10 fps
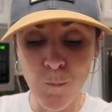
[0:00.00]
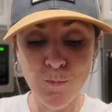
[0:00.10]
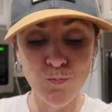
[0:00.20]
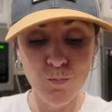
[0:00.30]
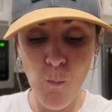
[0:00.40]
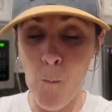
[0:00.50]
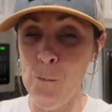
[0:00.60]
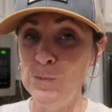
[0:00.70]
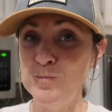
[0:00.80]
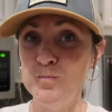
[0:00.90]
I didn't even add
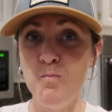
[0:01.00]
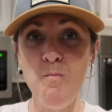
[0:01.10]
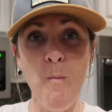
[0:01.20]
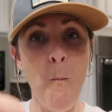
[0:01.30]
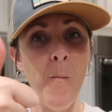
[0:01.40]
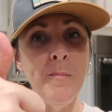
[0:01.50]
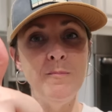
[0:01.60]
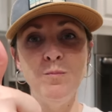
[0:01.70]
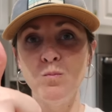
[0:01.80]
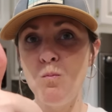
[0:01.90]
salt and pepper,
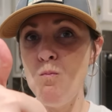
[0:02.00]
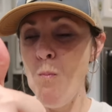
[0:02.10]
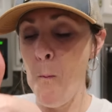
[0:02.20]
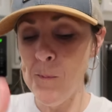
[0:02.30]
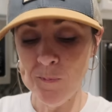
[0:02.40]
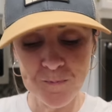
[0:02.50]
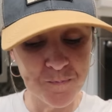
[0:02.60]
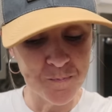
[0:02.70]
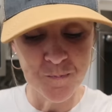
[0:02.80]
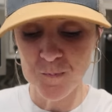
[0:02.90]
and they were
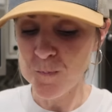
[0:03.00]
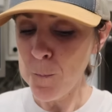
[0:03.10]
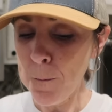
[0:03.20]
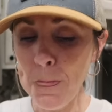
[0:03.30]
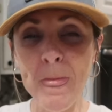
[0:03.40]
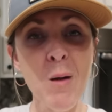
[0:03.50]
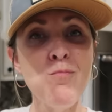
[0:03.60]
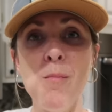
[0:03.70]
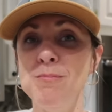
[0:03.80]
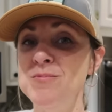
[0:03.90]
very, very
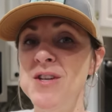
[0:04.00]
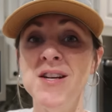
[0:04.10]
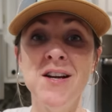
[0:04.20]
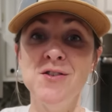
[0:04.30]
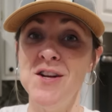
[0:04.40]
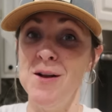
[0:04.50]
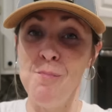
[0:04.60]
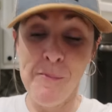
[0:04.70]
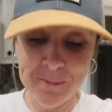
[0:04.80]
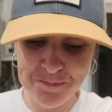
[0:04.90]
flavorful. ten out of
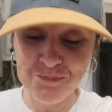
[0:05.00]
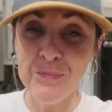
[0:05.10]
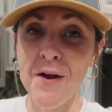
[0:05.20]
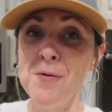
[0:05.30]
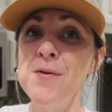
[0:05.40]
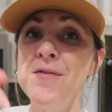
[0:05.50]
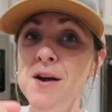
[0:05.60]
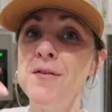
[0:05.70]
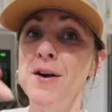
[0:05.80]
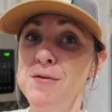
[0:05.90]
ten. I would
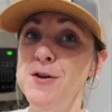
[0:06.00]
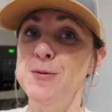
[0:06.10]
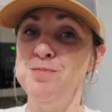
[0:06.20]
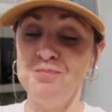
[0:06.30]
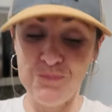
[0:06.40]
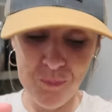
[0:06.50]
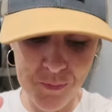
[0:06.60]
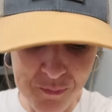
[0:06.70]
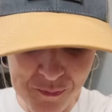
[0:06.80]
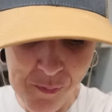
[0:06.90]
never have known
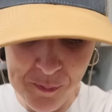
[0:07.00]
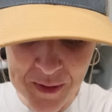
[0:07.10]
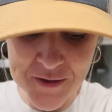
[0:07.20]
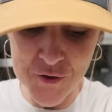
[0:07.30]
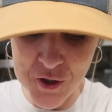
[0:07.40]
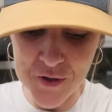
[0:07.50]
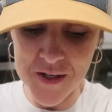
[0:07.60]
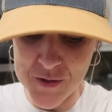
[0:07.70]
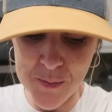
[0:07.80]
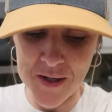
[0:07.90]
that
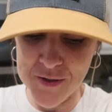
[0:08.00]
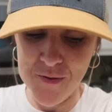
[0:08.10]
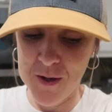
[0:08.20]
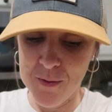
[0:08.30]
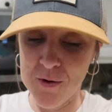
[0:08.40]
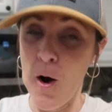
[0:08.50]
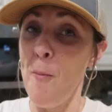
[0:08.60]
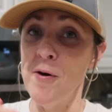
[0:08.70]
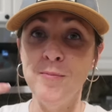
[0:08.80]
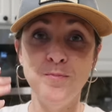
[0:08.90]
started as a box of Hamburger
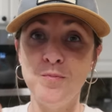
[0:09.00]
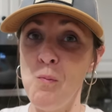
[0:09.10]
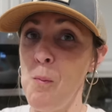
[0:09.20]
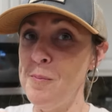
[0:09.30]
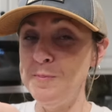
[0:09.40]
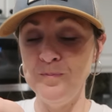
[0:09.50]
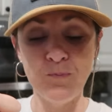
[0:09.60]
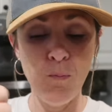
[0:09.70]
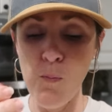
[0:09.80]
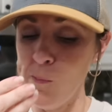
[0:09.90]
Helper.
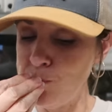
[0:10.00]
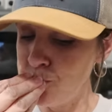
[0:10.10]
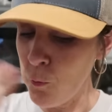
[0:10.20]
Mm.